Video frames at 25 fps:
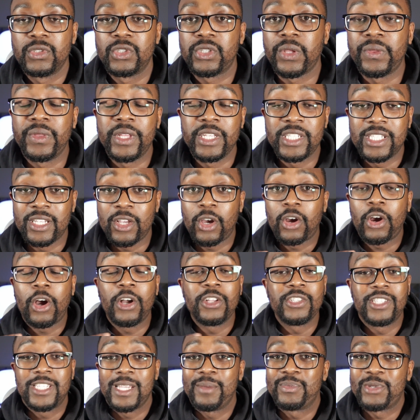So this
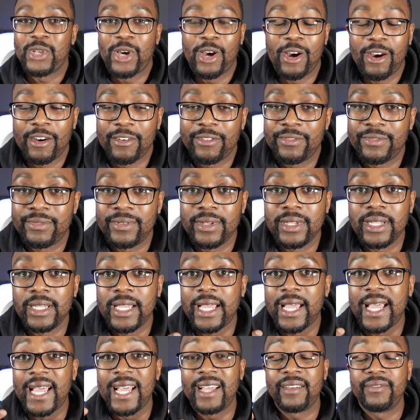concept of
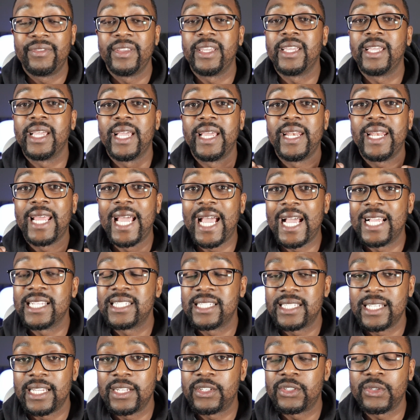having an
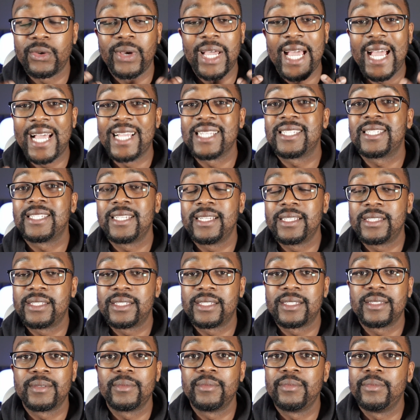asset or
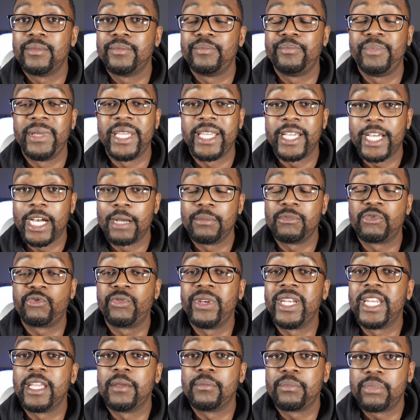assets becomes
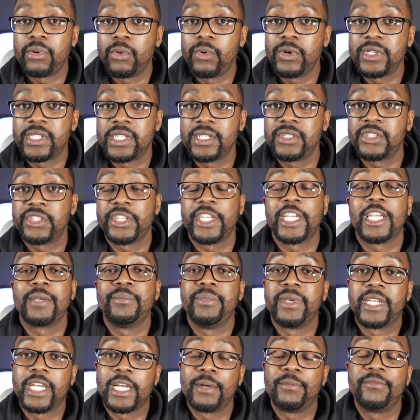really important so you
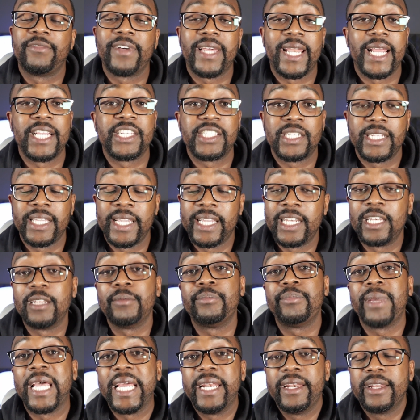can become financially
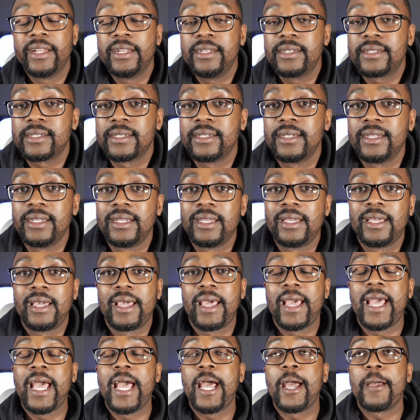independent.
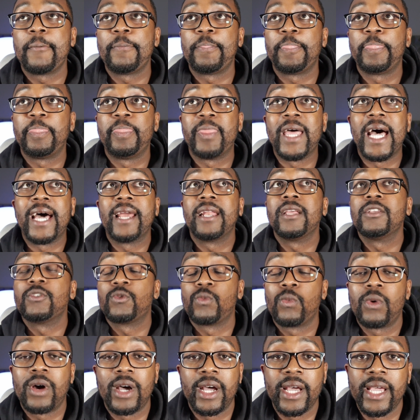And that
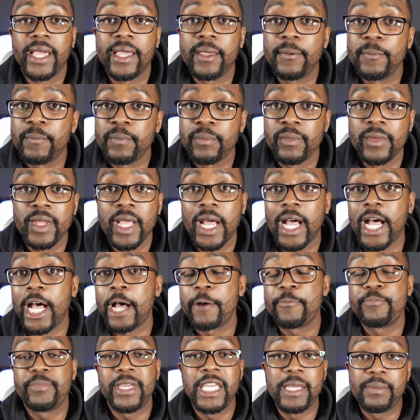is why
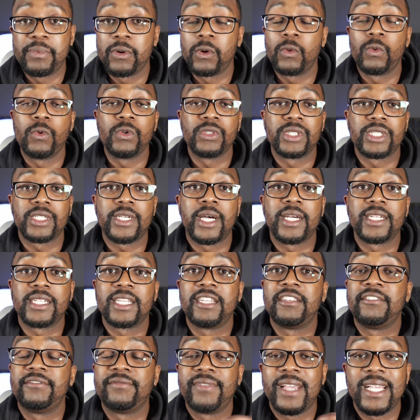people will start
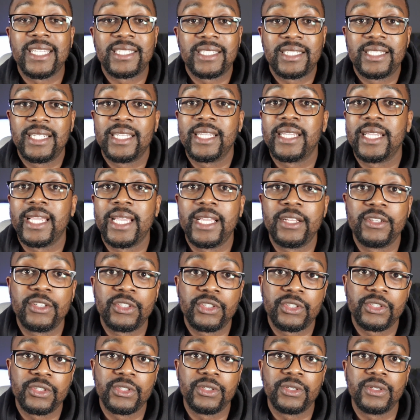investing
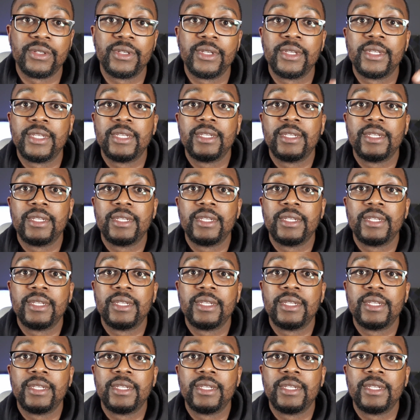into